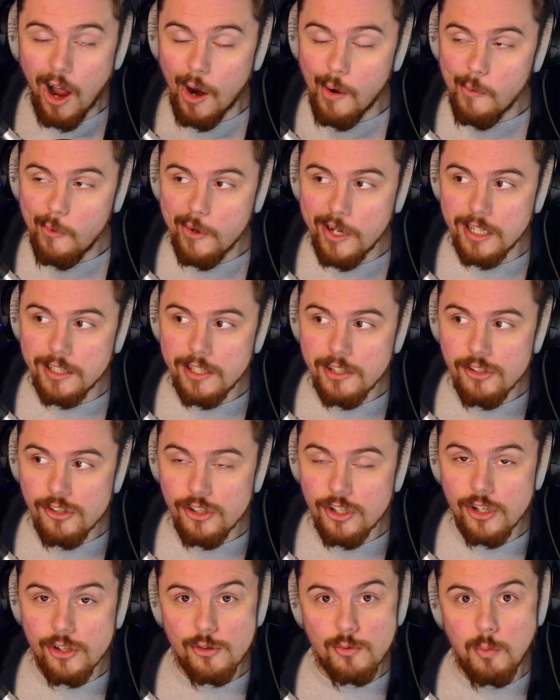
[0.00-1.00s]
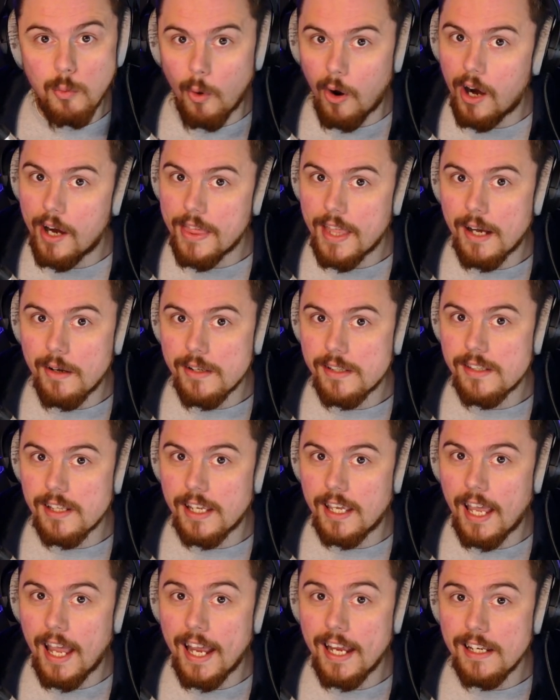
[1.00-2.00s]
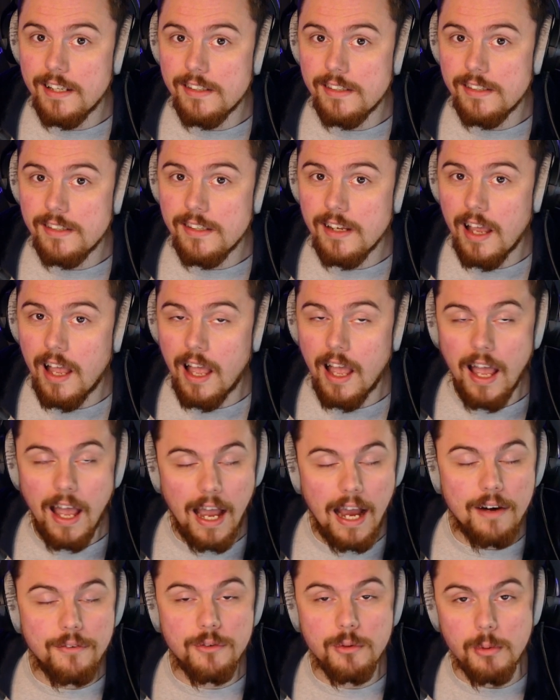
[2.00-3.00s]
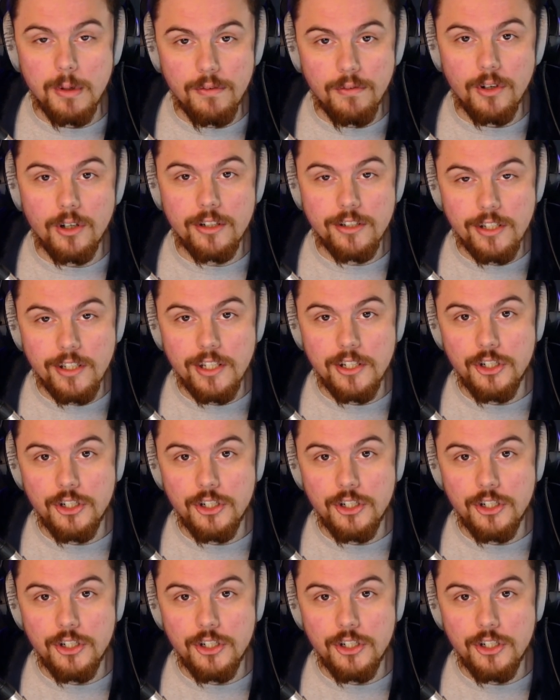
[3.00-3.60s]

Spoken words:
I will discuss why that is the case after we've looked at the